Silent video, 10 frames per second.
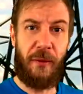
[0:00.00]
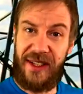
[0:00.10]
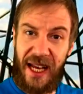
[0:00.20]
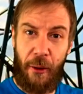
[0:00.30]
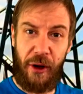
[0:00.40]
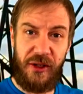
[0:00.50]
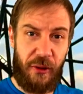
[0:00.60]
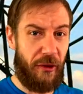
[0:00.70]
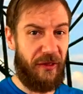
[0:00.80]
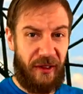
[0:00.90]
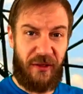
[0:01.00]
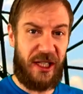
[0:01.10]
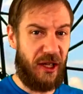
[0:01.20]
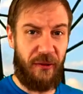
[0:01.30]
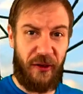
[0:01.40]
With a towering
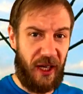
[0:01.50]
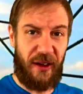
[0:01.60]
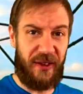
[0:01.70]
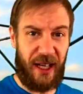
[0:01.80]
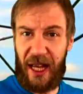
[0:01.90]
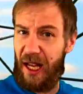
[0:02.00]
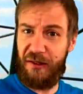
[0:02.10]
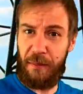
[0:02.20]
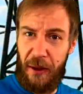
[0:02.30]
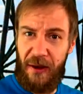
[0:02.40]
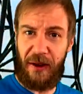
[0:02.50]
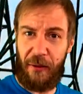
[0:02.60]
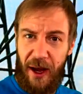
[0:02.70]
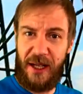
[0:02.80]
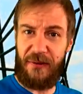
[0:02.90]
252 foot lift hill, it's the perfect
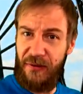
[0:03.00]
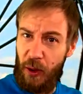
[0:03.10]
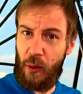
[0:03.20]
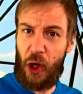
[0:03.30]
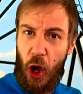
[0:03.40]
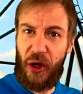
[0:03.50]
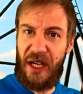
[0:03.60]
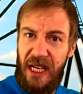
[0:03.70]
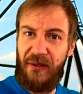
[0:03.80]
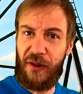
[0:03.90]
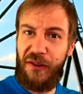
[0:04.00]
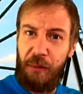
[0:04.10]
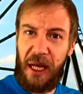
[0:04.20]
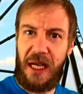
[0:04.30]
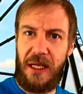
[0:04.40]
ride to fuel your need for
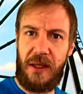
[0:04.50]
speed.